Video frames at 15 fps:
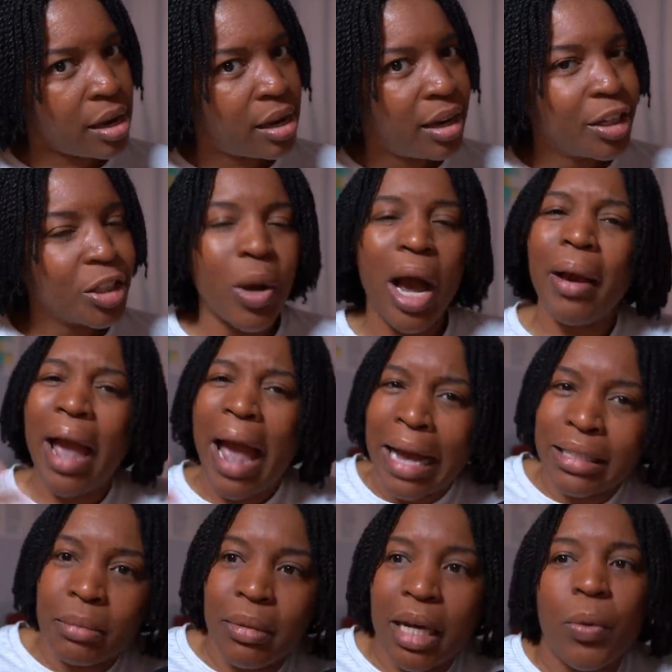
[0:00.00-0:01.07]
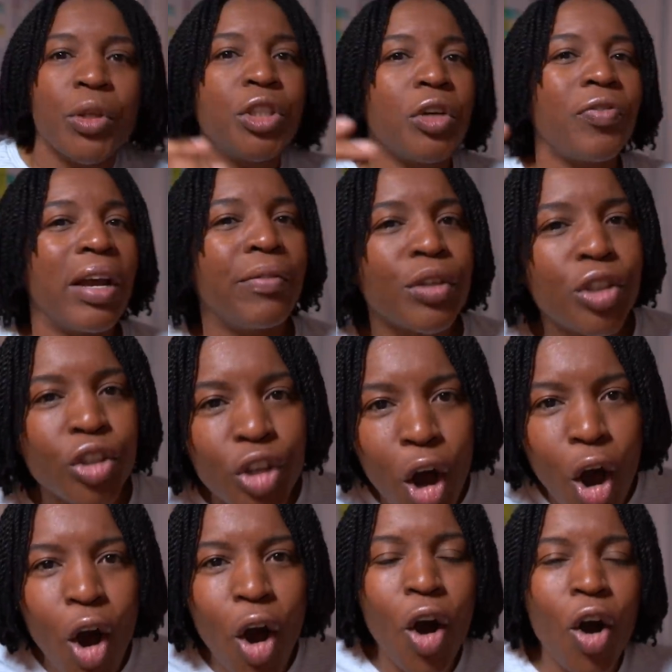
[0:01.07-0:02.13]
So I asked them like, what's your favorite
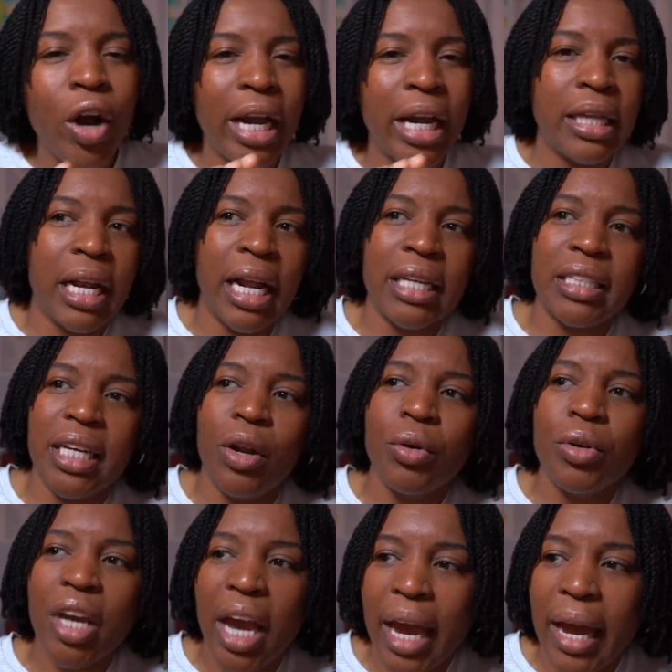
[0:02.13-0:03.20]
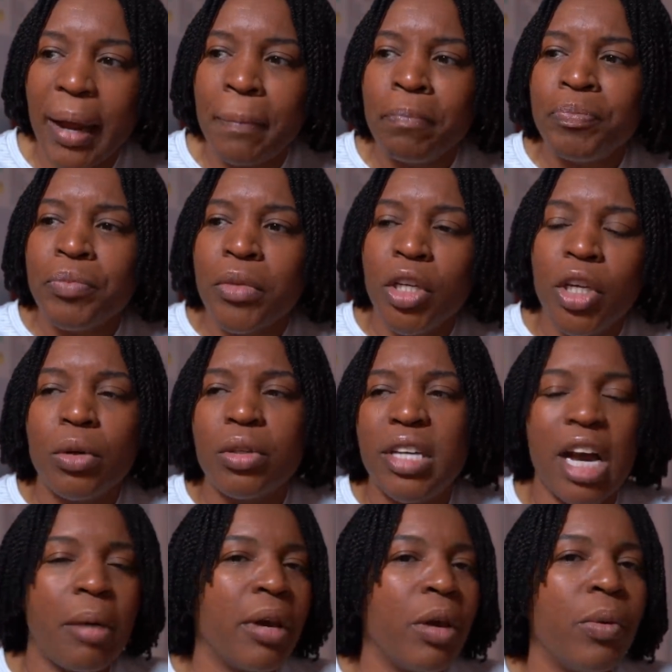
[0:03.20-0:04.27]
song? And then I said, okay, you know,
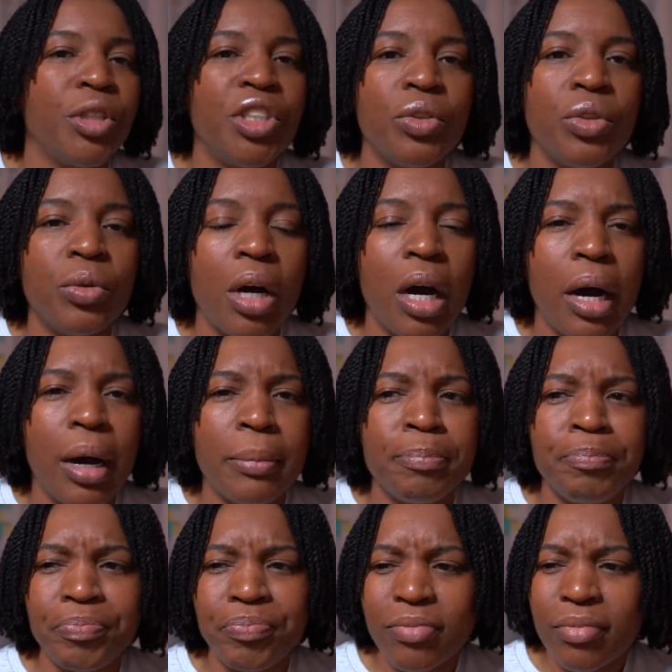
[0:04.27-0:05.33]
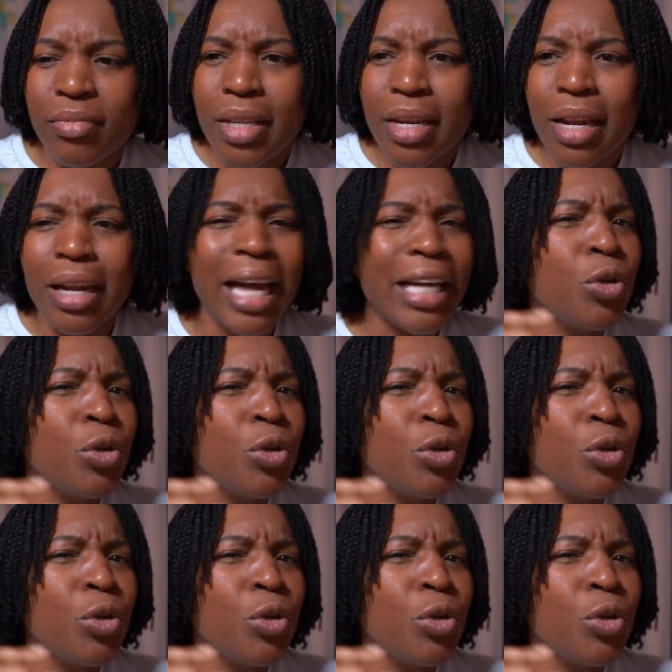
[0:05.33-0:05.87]
tell me what you like to